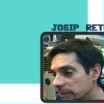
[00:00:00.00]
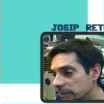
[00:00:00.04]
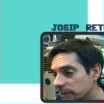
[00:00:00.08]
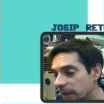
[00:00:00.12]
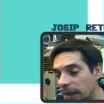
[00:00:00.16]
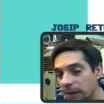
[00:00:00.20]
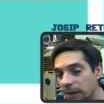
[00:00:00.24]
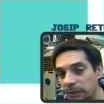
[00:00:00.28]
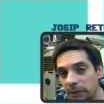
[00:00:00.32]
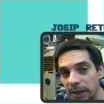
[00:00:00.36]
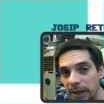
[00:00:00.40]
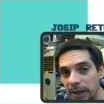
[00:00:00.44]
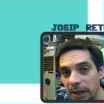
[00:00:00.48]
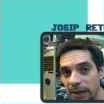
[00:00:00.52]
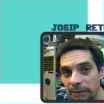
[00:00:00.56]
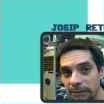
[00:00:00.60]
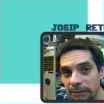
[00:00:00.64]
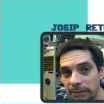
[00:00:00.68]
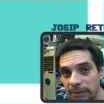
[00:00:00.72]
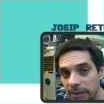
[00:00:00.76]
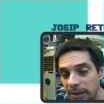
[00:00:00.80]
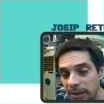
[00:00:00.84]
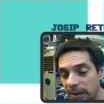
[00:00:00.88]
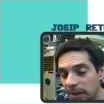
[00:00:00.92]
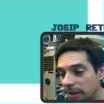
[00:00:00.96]
and we have
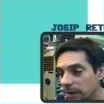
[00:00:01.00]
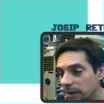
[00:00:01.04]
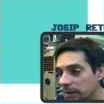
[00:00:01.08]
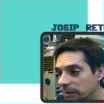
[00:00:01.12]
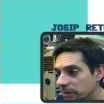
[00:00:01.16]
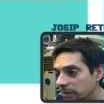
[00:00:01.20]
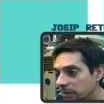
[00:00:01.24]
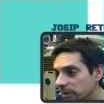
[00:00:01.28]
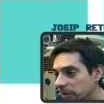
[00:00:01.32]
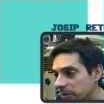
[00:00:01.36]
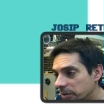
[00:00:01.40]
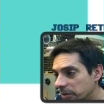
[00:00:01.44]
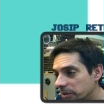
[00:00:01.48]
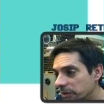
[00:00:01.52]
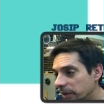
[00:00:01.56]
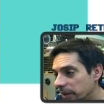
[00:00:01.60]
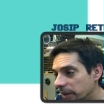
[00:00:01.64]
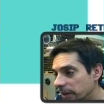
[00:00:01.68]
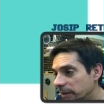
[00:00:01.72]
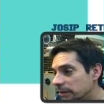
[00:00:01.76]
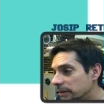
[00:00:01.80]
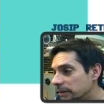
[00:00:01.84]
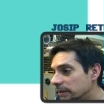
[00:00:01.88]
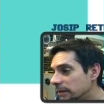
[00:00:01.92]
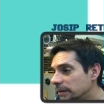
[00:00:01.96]
cleared the screen
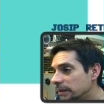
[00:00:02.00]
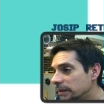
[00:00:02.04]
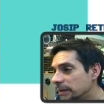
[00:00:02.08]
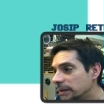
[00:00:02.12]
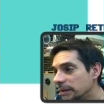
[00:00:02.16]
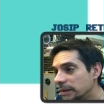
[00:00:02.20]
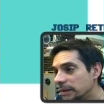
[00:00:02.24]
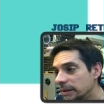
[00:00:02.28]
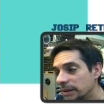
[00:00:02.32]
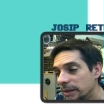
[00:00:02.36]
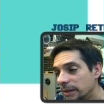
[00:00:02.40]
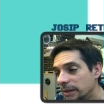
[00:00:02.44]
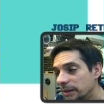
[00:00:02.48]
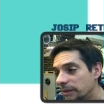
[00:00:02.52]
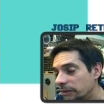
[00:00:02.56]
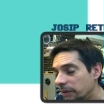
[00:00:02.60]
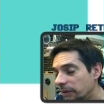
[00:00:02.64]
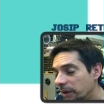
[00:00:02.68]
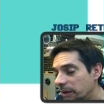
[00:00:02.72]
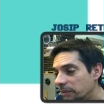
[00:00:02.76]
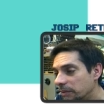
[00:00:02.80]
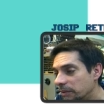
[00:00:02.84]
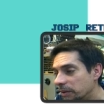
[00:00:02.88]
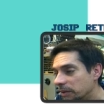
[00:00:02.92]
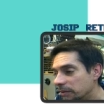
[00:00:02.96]

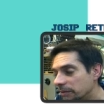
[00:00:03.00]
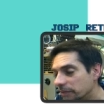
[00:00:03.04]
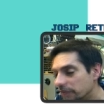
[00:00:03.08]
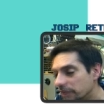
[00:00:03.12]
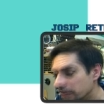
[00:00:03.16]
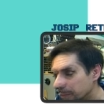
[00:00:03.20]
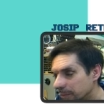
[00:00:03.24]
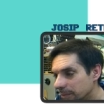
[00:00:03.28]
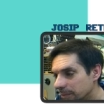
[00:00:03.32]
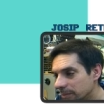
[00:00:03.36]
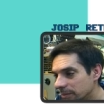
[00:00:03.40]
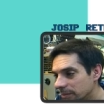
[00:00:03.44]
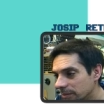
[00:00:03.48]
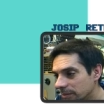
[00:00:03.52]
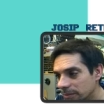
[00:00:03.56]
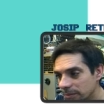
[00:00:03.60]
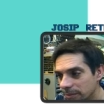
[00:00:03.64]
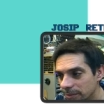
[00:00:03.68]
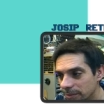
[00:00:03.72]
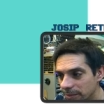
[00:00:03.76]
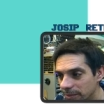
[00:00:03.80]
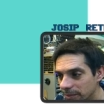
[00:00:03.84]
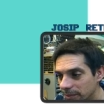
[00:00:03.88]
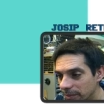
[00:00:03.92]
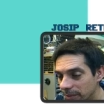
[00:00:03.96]
very beautiful
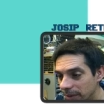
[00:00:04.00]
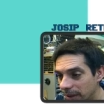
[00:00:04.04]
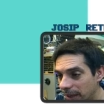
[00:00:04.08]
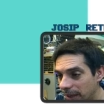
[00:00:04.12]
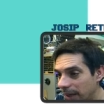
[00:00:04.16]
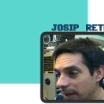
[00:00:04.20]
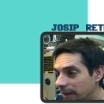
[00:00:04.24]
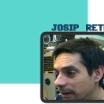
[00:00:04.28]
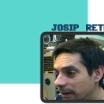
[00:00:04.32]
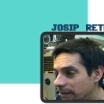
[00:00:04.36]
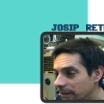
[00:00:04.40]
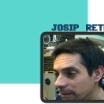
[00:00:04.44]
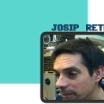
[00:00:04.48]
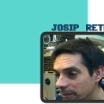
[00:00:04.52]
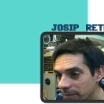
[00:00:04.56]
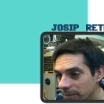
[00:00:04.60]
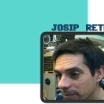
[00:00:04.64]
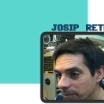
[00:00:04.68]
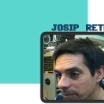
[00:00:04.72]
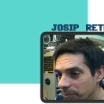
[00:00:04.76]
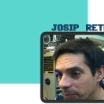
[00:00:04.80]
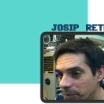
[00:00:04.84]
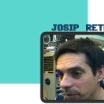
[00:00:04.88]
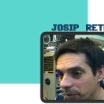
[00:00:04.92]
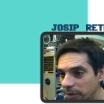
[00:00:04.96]
and
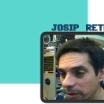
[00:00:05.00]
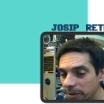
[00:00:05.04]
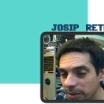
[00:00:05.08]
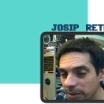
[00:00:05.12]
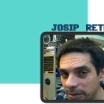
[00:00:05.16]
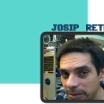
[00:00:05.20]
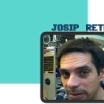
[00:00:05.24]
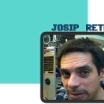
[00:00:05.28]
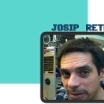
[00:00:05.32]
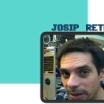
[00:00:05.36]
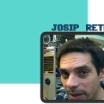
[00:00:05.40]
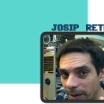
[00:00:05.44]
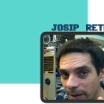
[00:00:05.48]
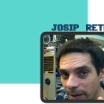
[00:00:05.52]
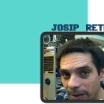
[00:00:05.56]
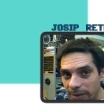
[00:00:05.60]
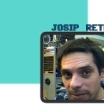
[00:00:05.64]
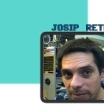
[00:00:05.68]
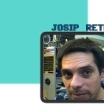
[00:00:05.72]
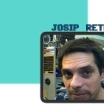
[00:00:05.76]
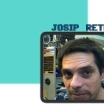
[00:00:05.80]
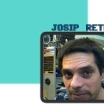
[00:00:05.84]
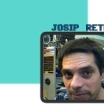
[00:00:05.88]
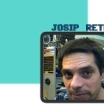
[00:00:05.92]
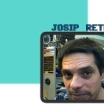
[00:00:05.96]
pointers are
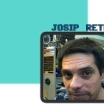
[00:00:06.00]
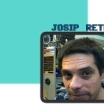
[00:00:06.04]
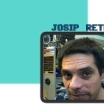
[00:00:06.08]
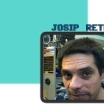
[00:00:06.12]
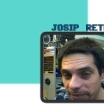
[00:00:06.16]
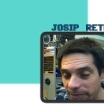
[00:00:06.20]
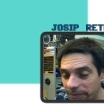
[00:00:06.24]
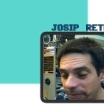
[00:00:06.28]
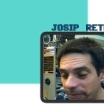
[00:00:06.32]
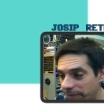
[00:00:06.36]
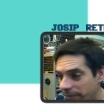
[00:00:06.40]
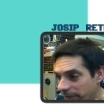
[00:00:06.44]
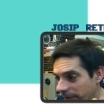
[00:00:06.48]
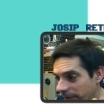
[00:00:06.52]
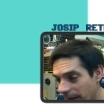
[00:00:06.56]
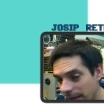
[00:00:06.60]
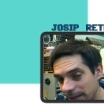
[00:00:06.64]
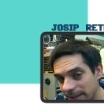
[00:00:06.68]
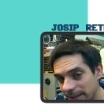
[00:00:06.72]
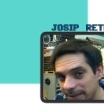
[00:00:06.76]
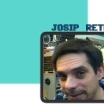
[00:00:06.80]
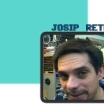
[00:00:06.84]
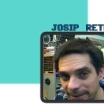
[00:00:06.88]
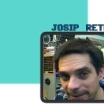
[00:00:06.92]
fast